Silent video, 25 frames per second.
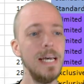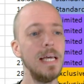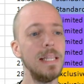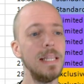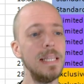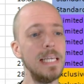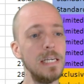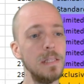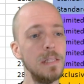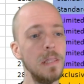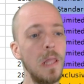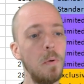
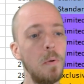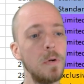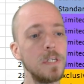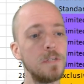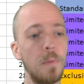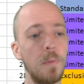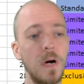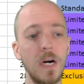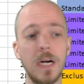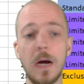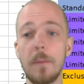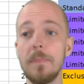The
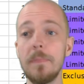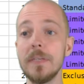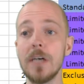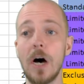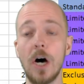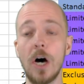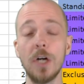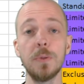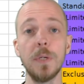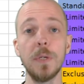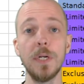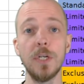lowest markup is
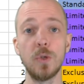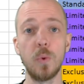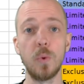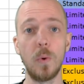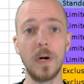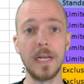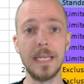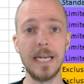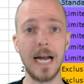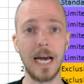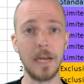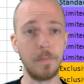
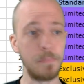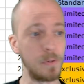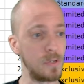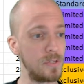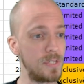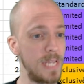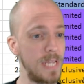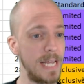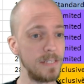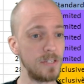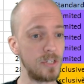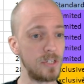
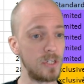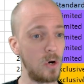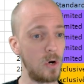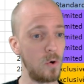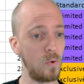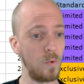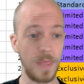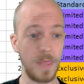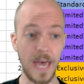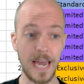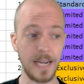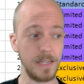129%,
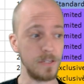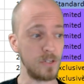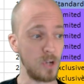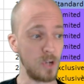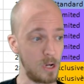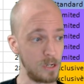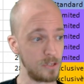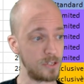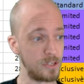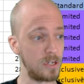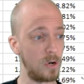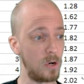so that is
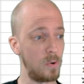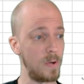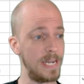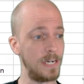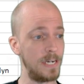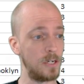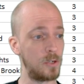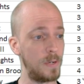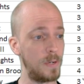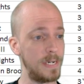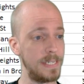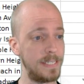also
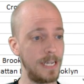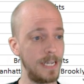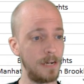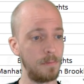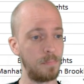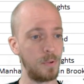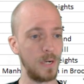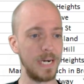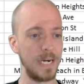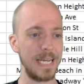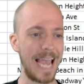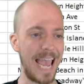increasing
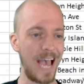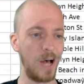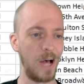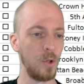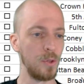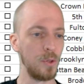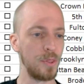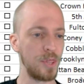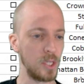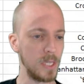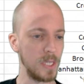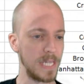pretty
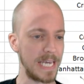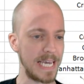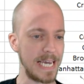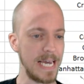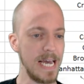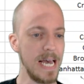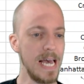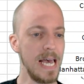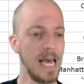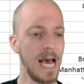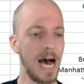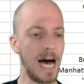healthily
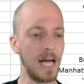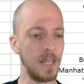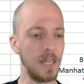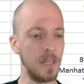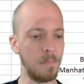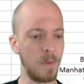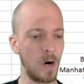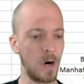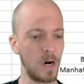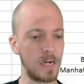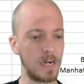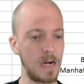on
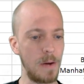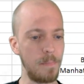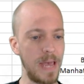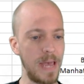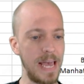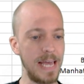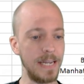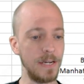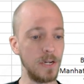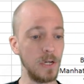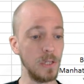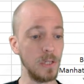the markup
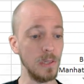end.